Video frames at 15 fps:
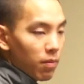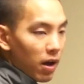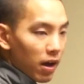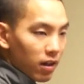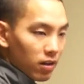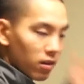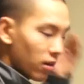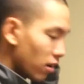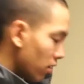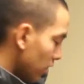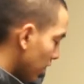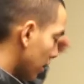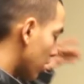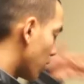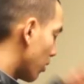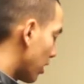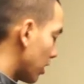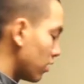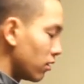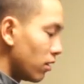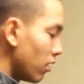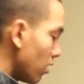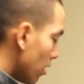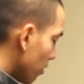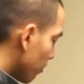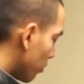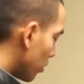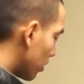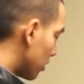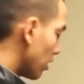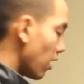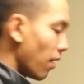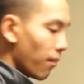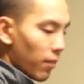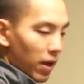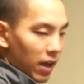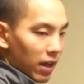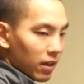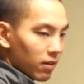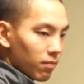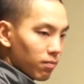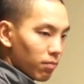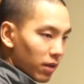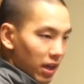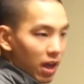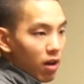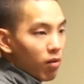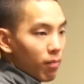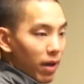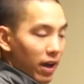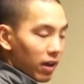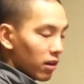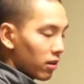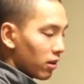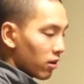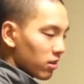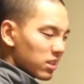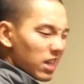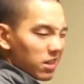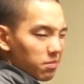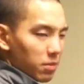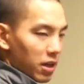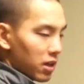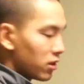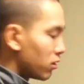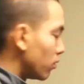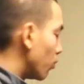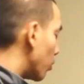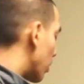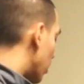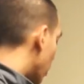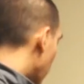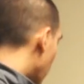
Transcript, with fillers: a pocket in there that I can go ahead and put my McCallum back in there. It's actually my issued one.